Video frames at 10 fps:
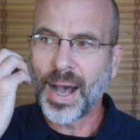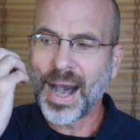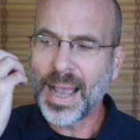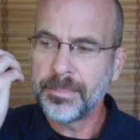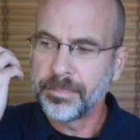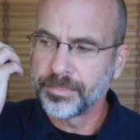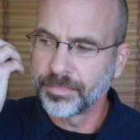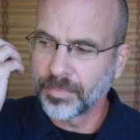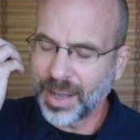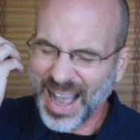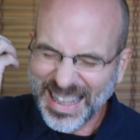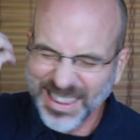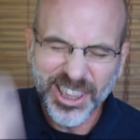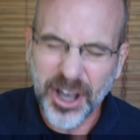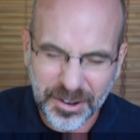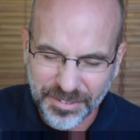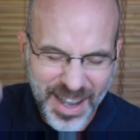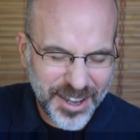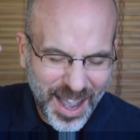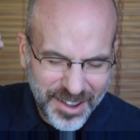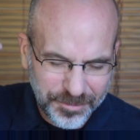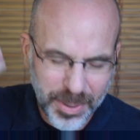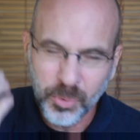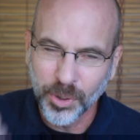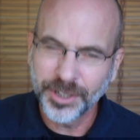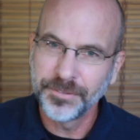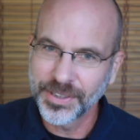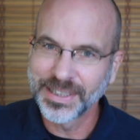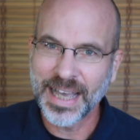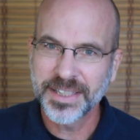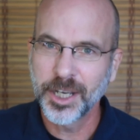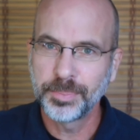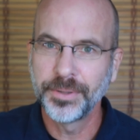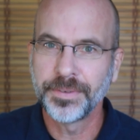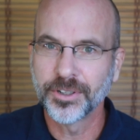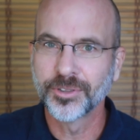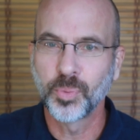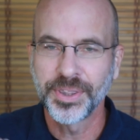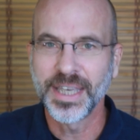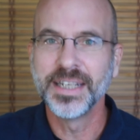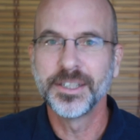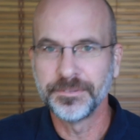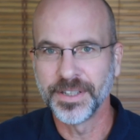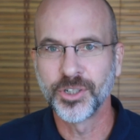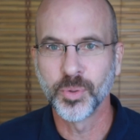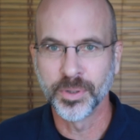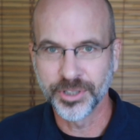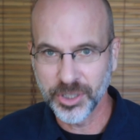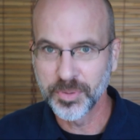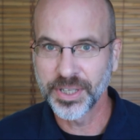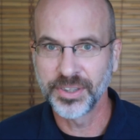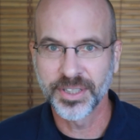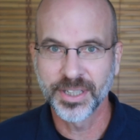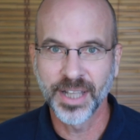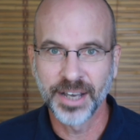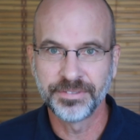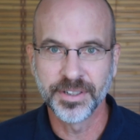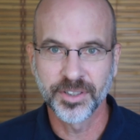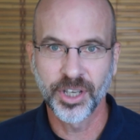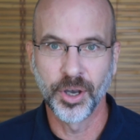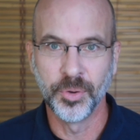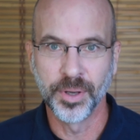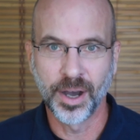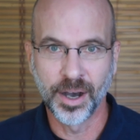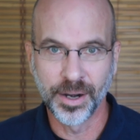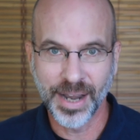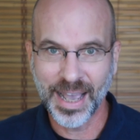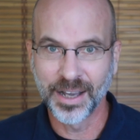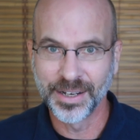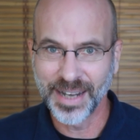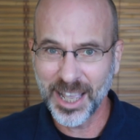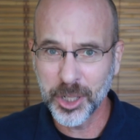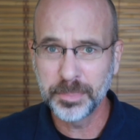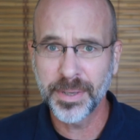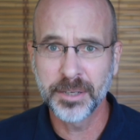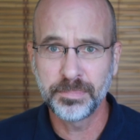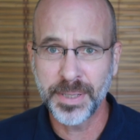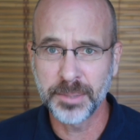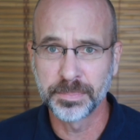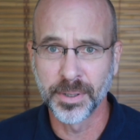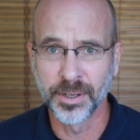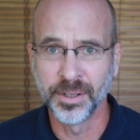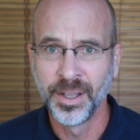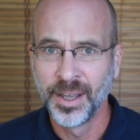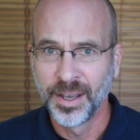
I've been working for the last couple of years with individuals using this Aliveness Code on helping people